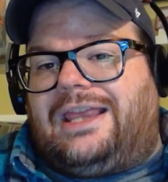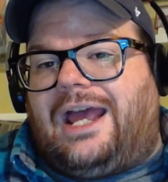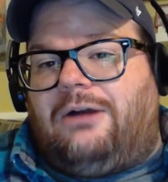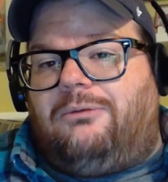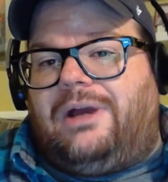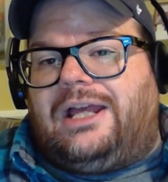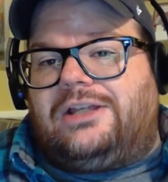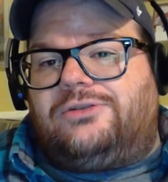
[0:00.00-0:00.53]

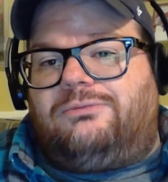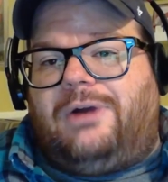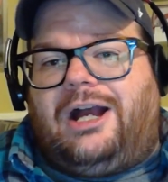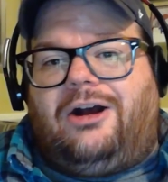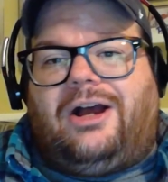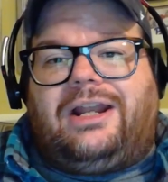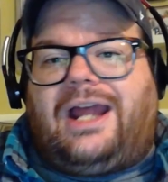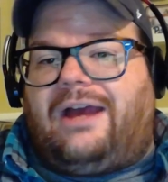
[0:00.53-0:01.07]
that way as
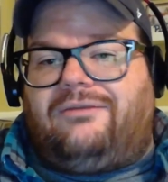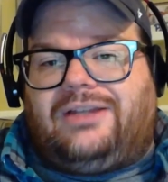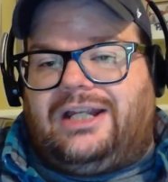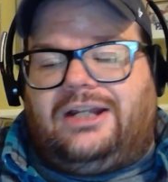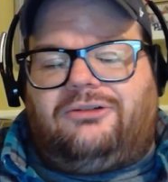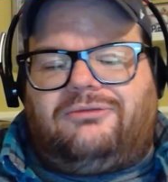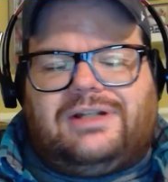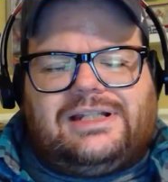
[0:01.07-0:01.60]
well. I'd have to
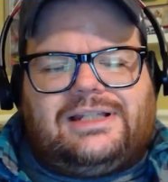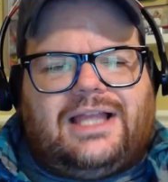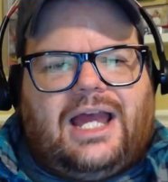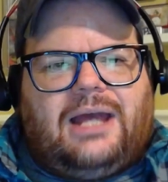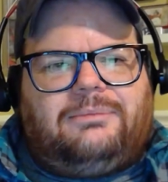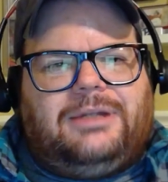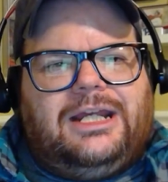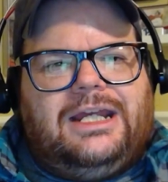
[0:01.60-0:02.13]
get it
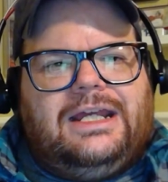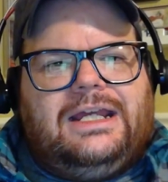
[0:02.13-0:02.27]
reslapped